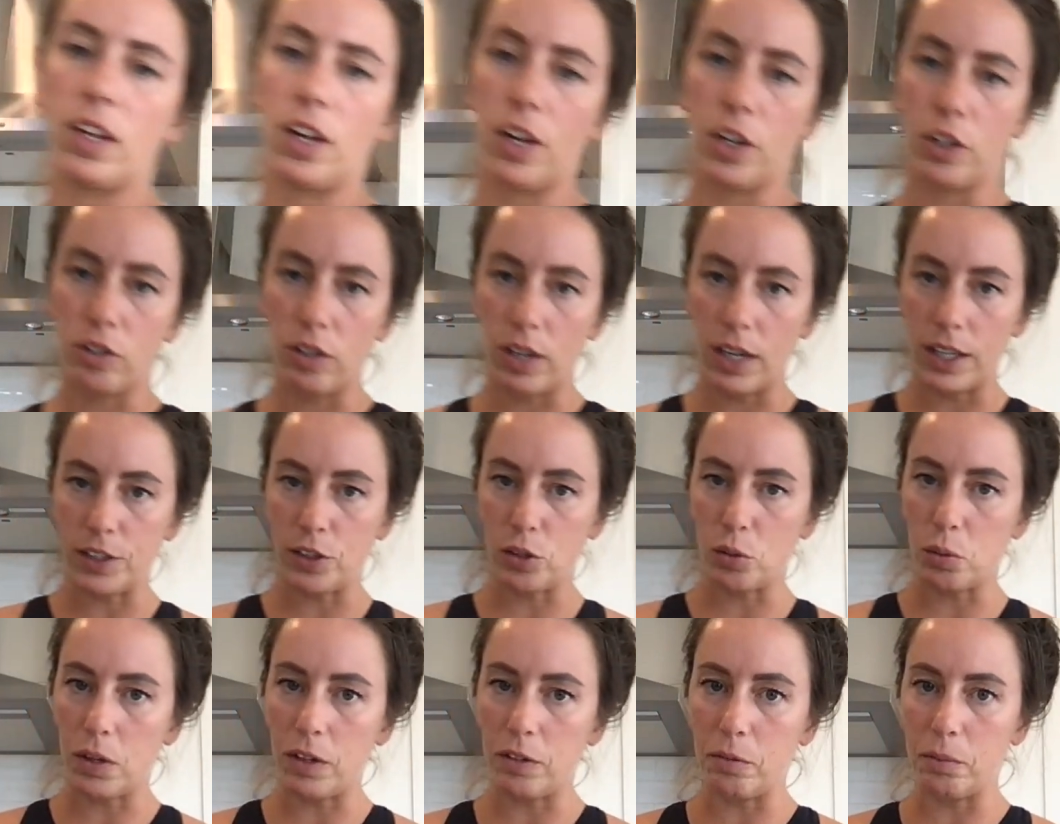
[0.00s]

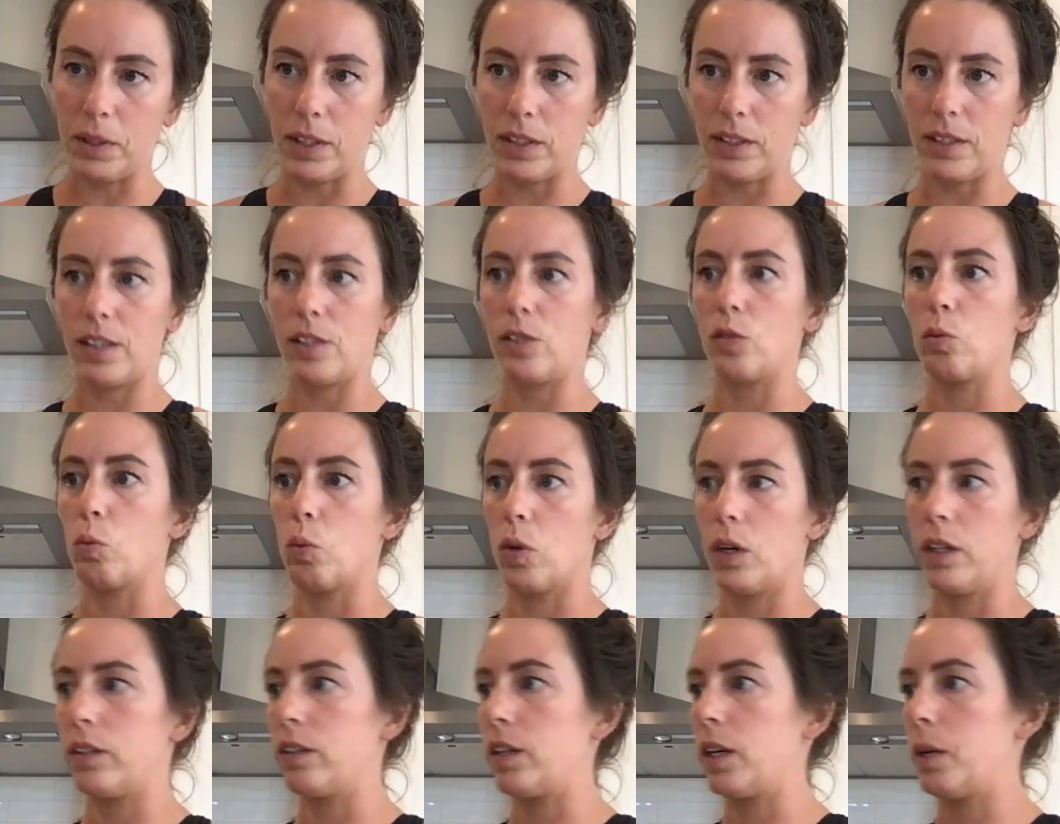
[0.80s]
across 12 meals, that's
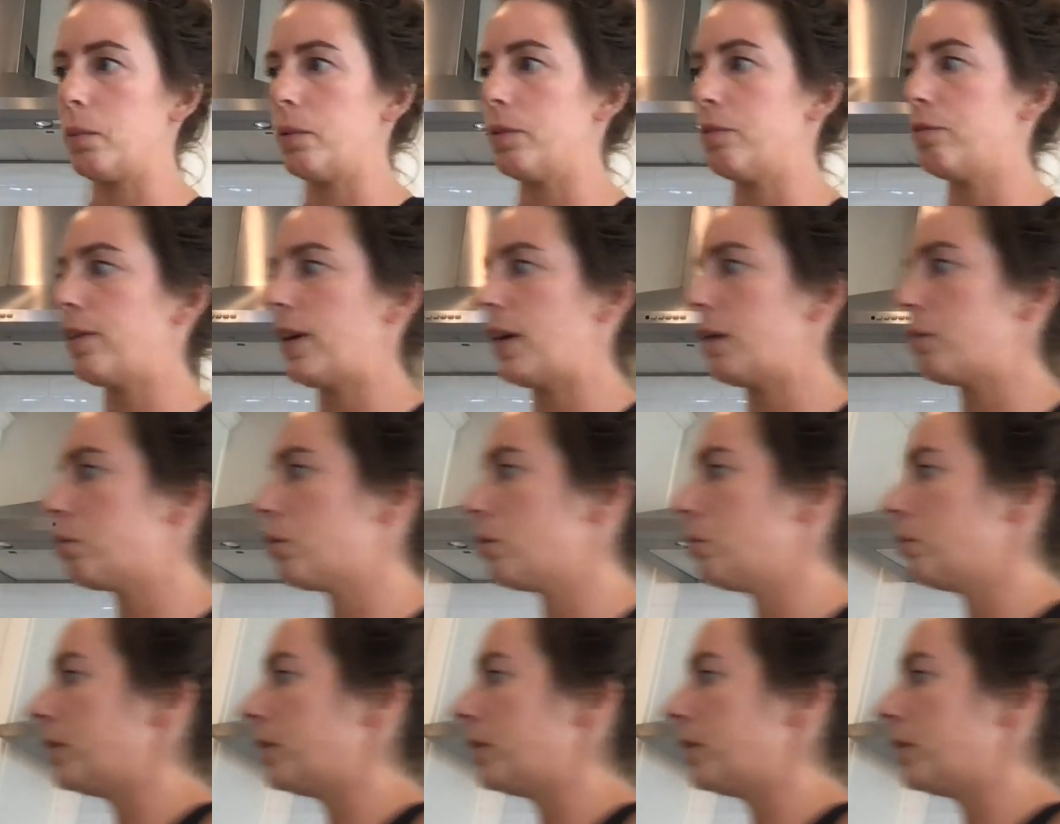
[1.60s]
1 gram of fat per